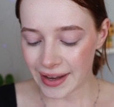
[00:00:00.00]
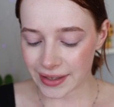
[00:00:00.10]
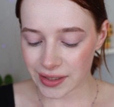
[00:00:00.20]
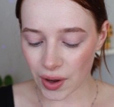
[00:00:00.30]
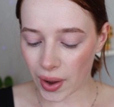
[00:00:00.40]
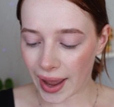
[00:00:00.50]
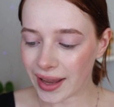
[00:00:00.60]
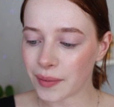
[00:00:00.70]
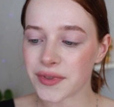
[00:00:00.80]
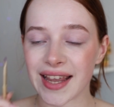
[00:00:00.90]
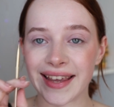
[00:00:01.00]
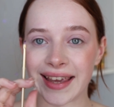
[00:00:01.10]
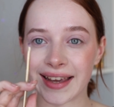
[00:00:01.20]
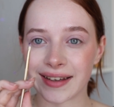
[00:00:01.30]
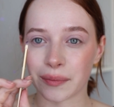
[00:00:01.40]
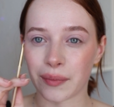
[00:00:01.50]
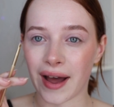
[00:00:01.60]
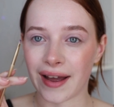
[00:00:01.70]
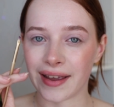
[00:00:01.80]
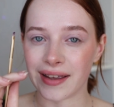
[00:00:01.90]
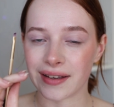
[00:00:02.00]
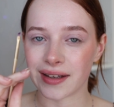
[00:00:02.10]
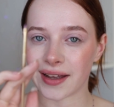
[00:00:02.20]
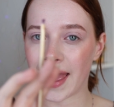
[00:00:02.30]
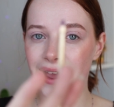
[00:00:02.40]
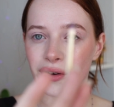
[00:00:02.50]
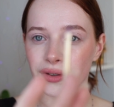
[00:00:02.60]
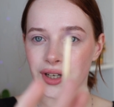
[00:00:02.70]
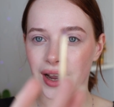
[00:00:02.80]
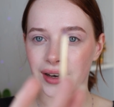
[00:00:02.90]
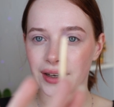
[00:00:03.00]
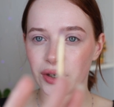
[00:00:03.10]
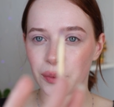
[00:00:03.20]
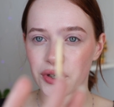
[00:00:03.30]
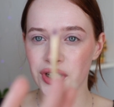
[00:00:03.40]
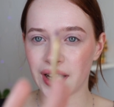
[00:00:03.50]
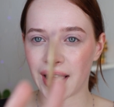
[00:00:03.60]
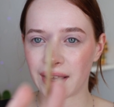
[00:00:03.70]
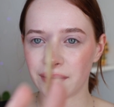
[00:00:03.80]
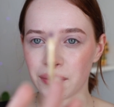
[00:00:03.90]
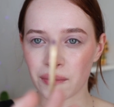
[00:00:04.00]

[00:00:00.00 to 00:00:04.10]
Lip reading: So I am taking my angled eyeliner brush again,